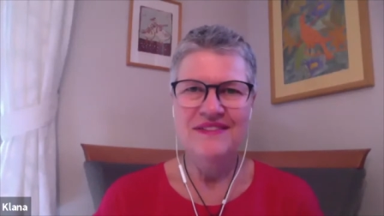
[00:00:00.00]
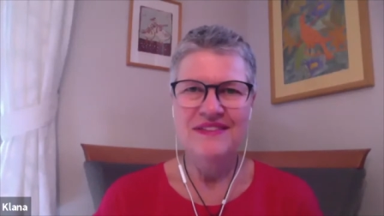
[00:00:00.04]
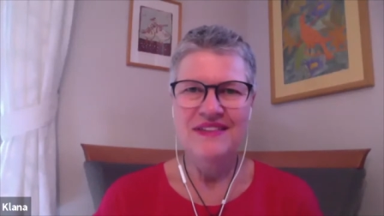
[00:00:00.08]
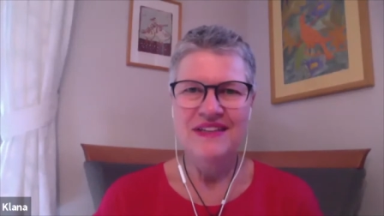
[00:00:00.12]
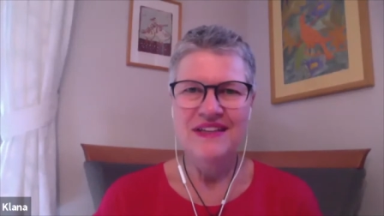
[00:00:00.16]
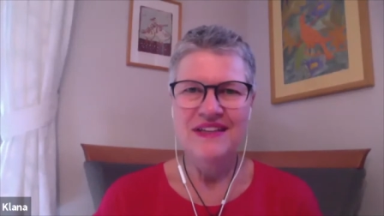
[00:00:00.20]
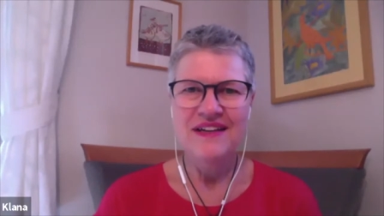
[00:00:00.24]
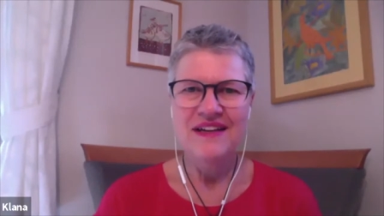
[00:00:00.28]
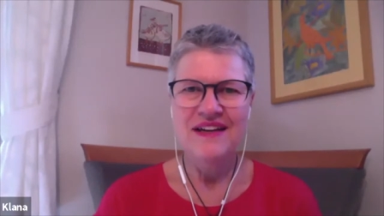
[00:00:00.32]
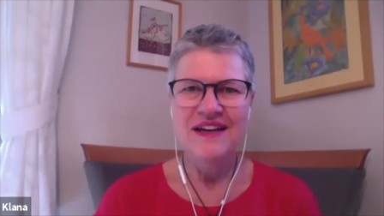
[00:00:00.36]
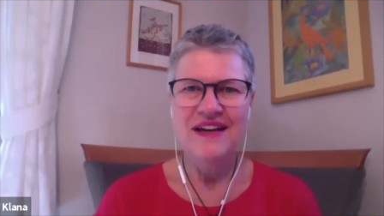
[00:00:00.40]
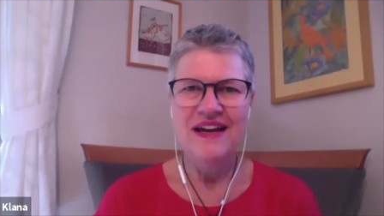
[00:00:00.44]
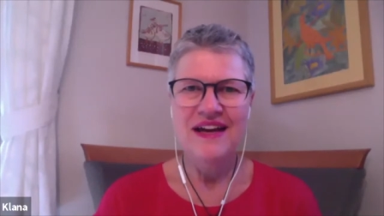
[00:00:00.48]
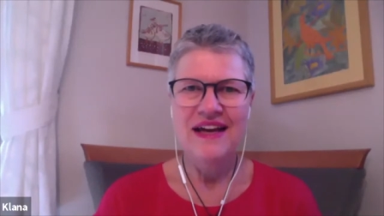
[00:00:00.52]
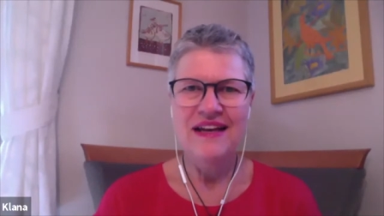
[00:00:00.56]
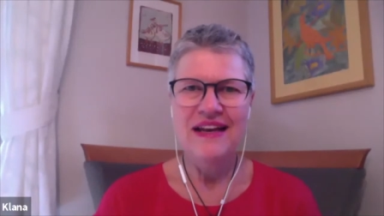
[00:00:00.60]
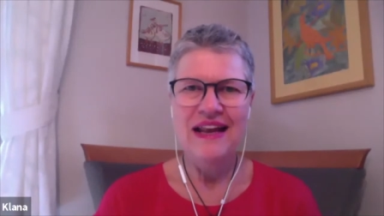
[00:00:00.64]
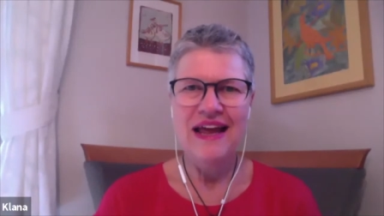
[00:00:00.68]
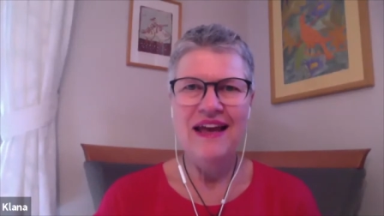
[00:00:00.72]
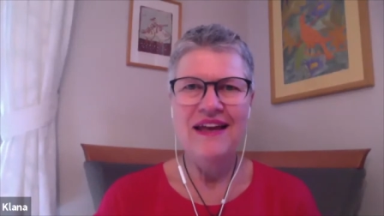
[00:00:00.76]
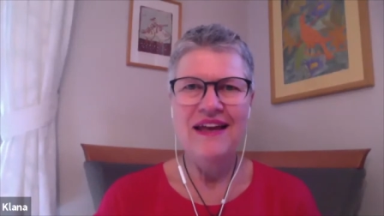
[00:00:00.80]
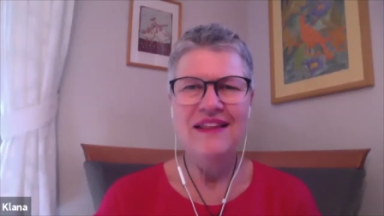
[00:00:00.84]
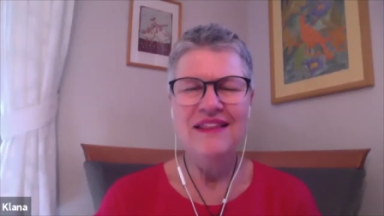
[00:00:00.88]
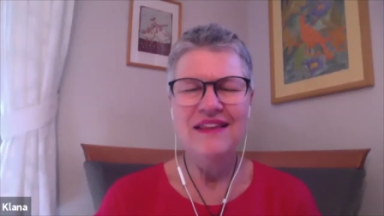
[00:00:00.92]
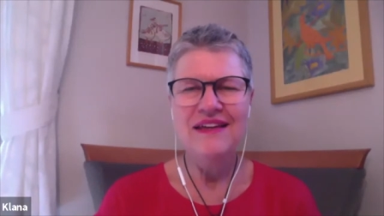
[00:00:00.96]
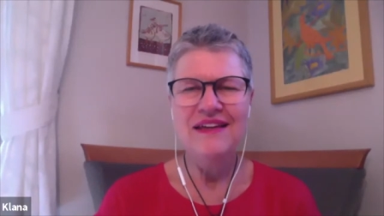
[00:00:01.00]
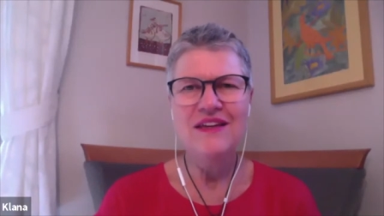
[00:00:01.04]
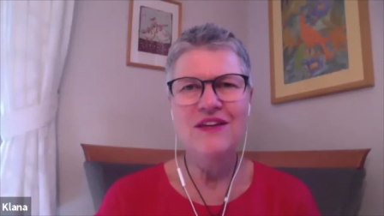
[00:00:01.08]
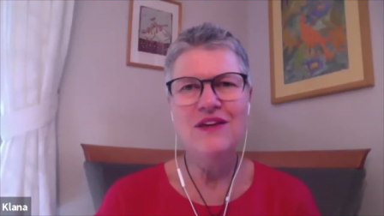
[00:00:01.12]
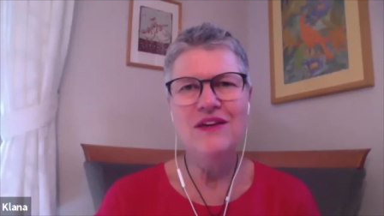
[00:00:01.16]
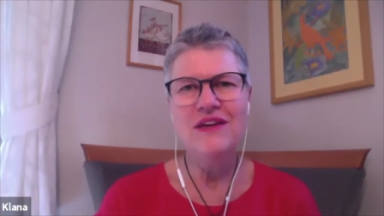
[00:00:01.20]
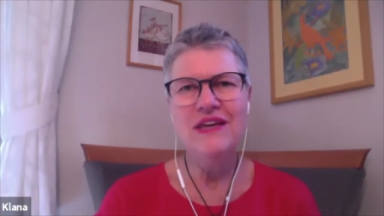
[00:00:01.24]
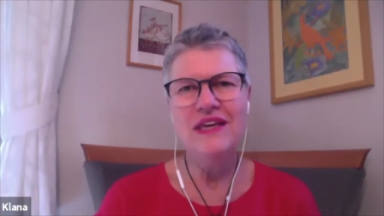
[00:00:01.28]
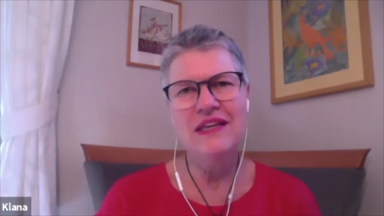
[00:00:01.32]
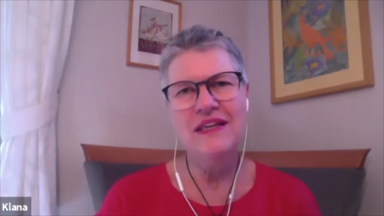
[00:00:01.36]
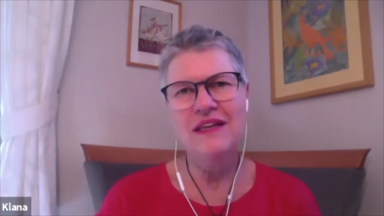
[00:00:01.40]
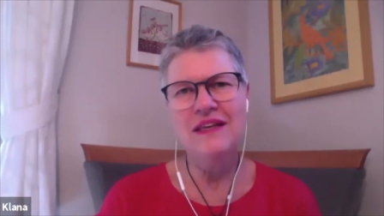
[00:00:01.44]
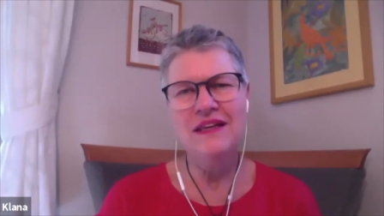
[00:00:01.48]
yeah and i think you
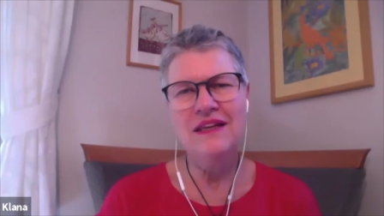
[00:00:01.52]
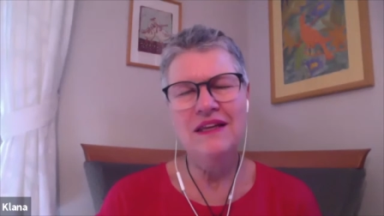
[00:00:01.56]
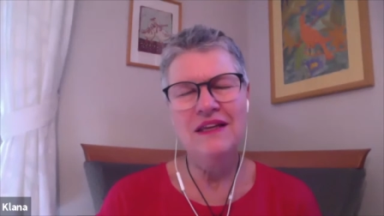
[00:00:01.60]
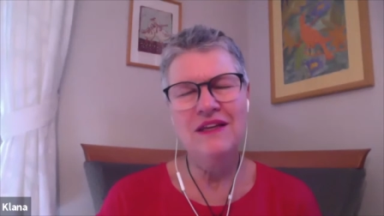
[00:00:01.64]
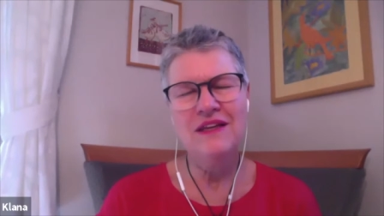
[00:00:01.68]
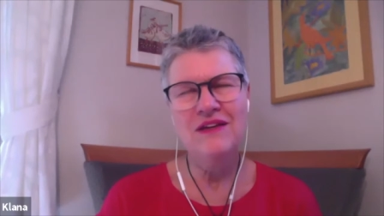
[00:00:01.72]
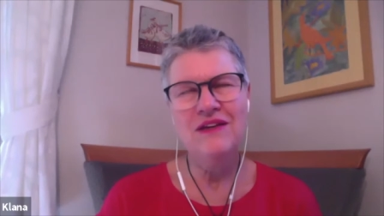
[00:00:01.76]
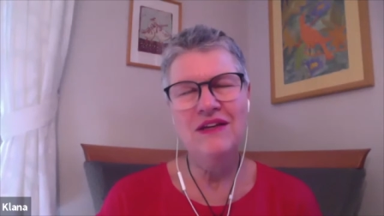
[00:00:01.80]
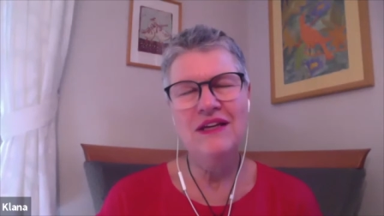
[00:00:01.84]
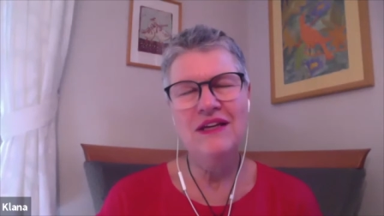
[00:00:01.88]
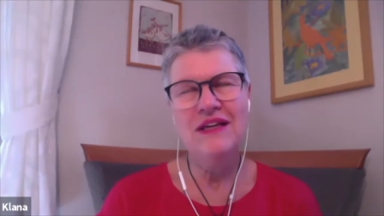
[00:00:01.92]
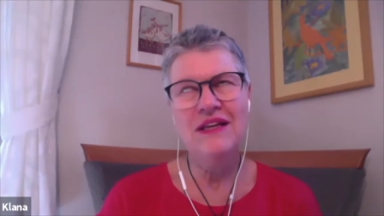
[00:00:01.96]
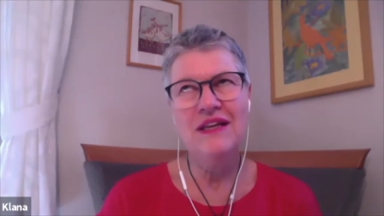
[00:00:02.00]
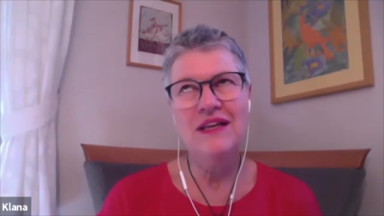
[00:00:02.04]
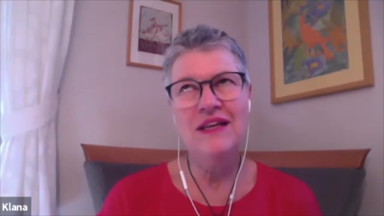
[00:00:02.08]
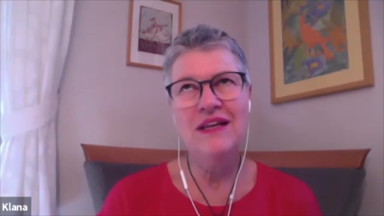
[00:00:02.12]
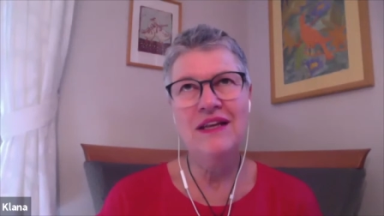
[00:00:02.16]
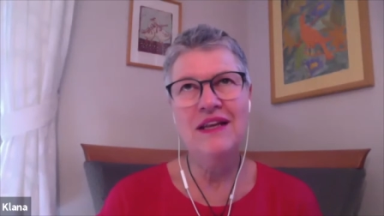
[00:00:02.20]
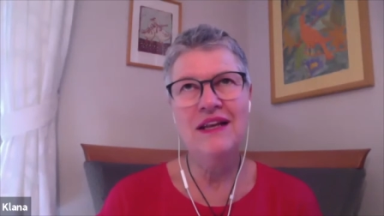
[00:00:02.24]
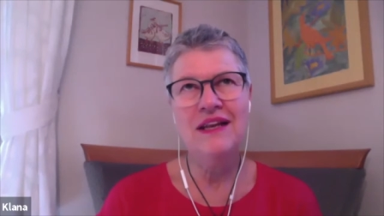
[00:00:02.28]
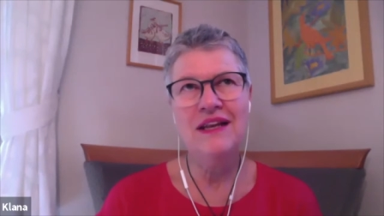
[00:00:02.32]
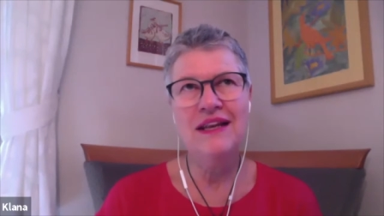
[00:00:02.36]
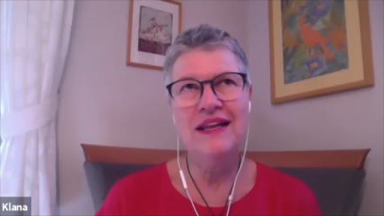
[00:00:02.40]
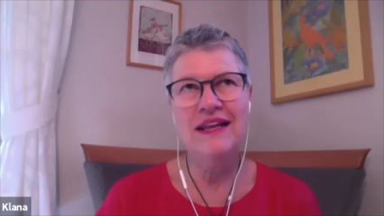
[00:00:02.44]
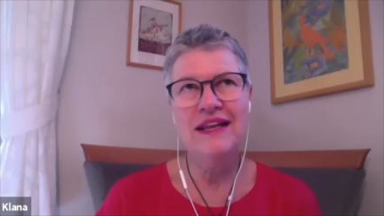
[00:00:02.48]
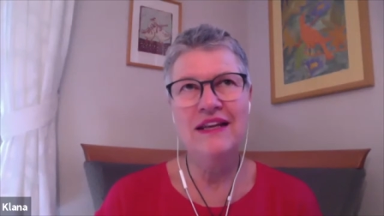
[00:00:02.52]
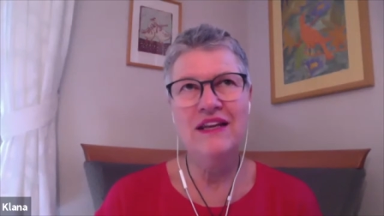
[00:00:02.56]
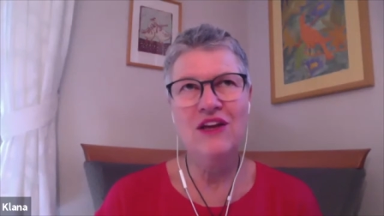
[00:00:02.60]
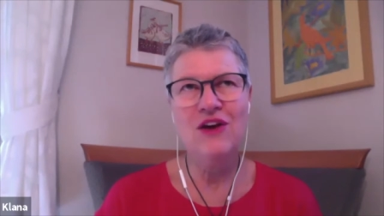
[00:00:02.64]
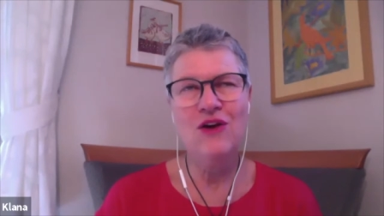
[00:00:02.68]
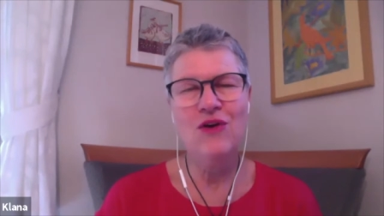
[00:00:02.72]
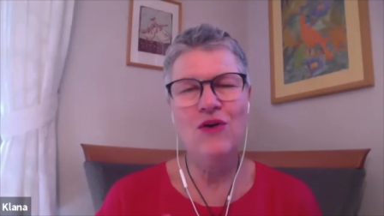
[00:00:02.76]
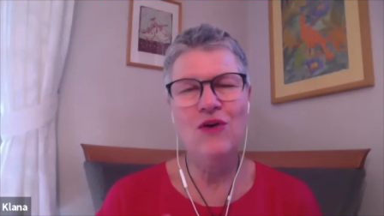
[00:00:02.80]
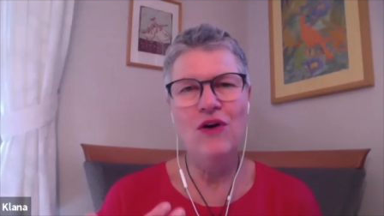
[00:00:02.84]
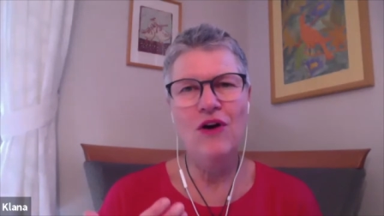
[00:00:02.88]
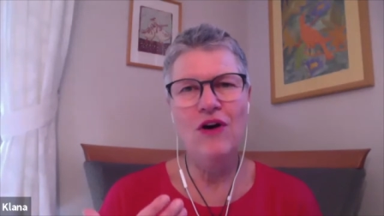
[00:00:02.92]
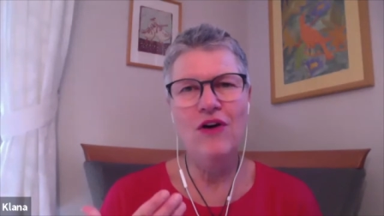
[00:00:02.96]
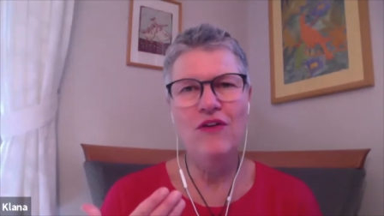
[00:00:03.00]
can you can let
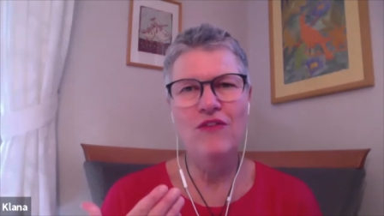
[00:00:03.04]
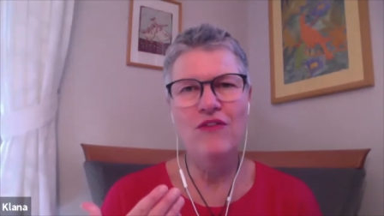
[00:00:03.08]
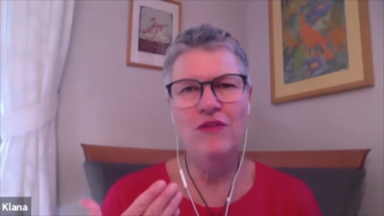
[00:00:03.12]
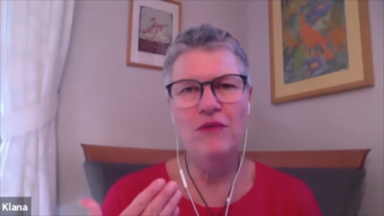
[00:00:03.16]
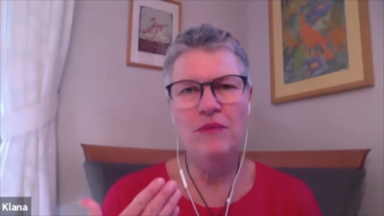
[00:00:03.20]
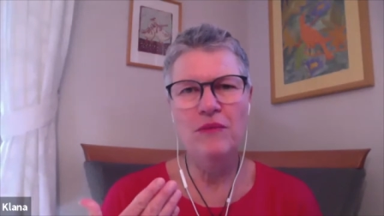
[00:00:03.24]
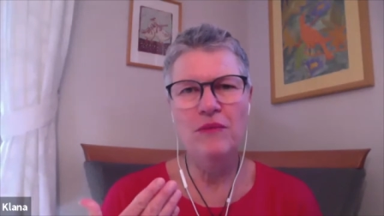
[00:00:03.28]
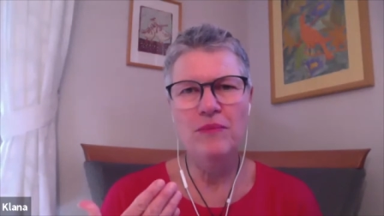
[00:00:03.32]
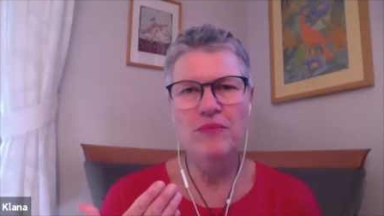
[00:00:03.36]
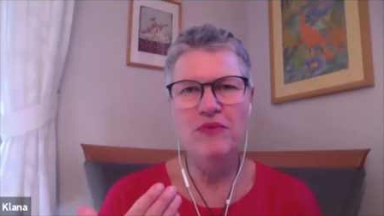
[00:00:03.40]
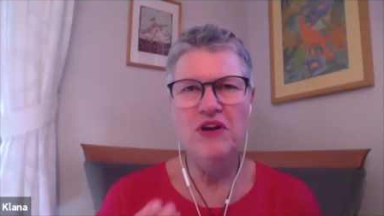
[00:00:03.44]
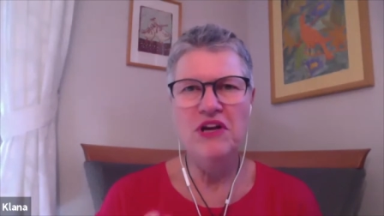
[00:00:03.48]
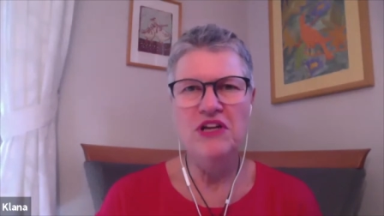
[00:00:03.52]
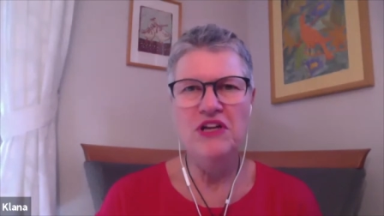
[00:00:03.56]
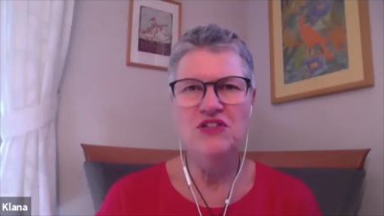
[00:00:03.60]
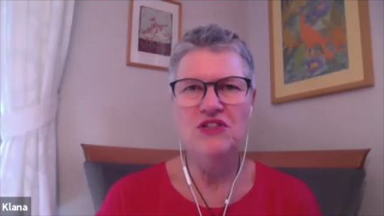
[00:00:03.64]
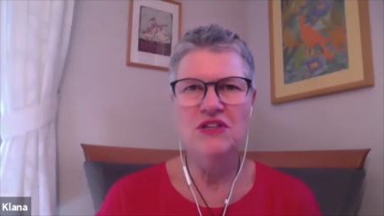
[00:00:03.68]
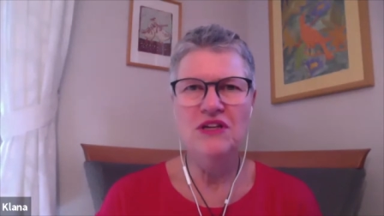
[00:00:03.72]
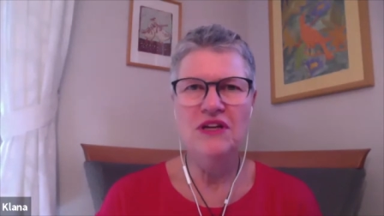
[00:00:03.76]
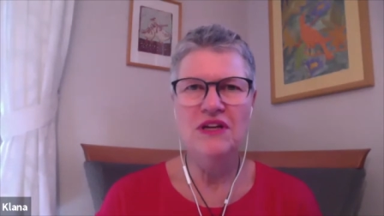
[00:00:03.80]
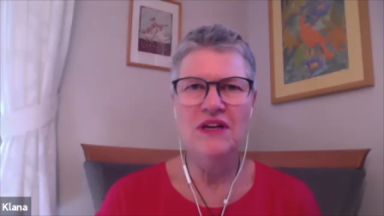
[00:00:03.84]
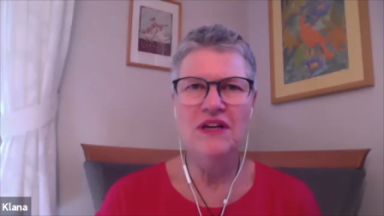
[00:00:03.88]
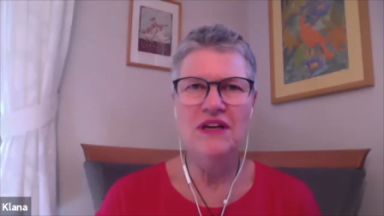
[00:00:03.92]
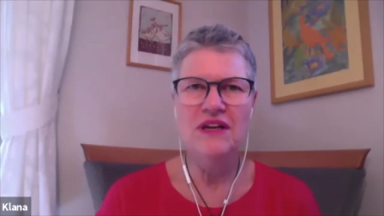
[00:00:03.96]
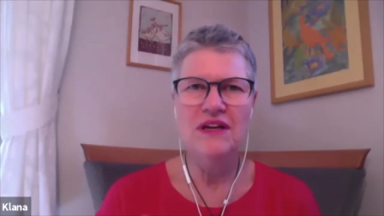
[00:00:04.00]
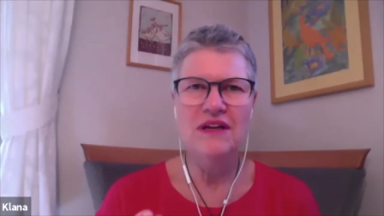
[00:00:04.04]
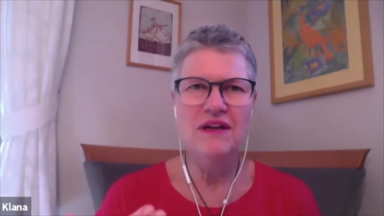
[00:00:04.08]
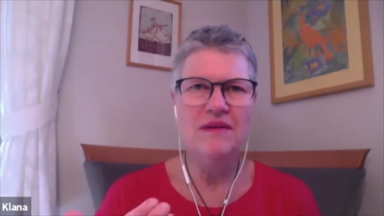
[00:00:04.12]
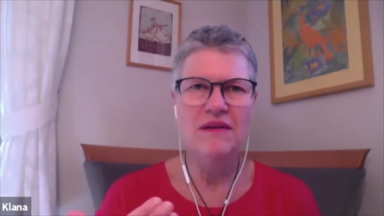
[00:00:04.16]
go of pressure